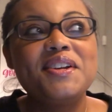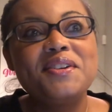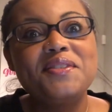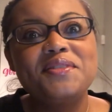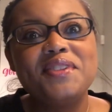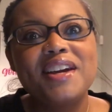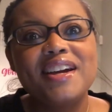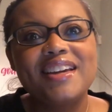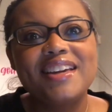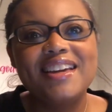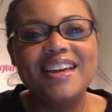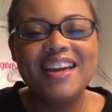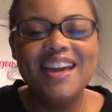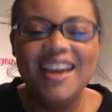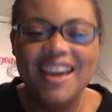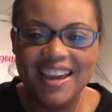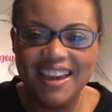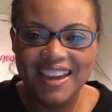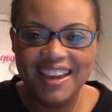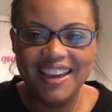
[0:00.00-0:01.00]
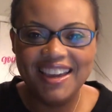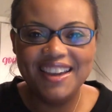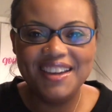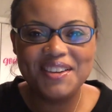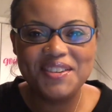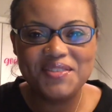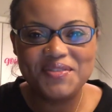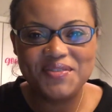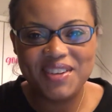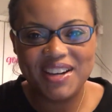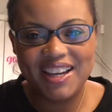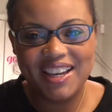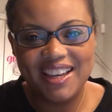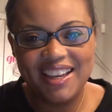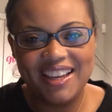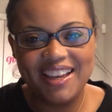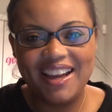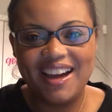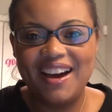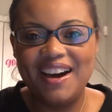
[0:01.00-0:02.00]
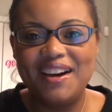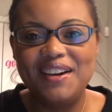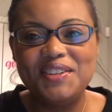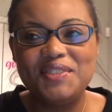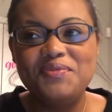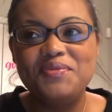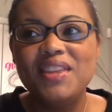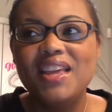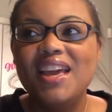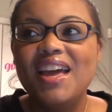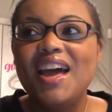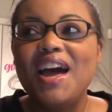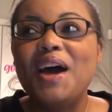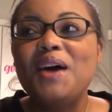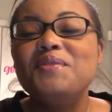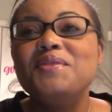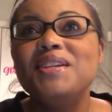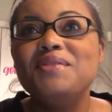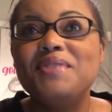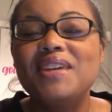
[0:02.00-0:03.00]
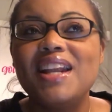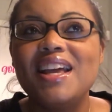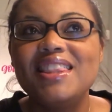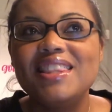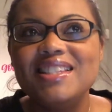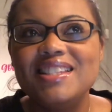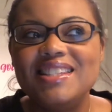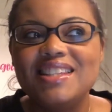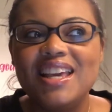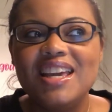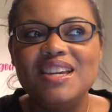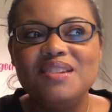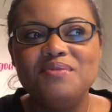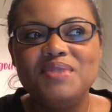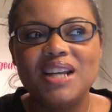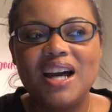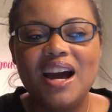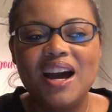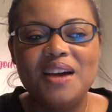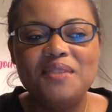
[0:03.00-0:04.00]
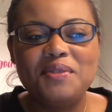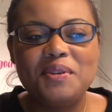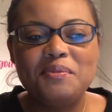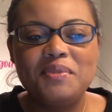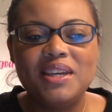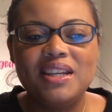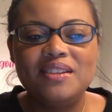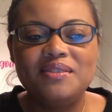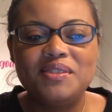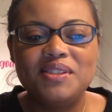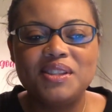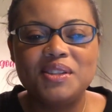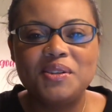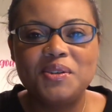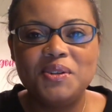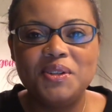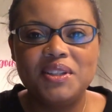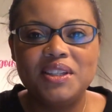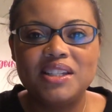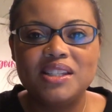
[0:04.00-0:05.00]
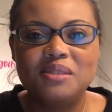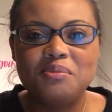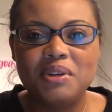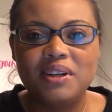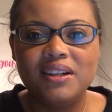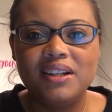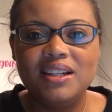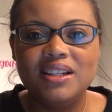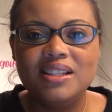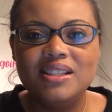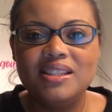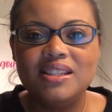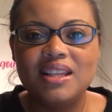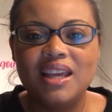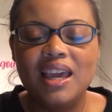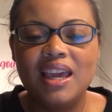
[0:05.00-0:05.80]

nerve-wracking, but I mean, but at the same time, I mean, it was a cool experience.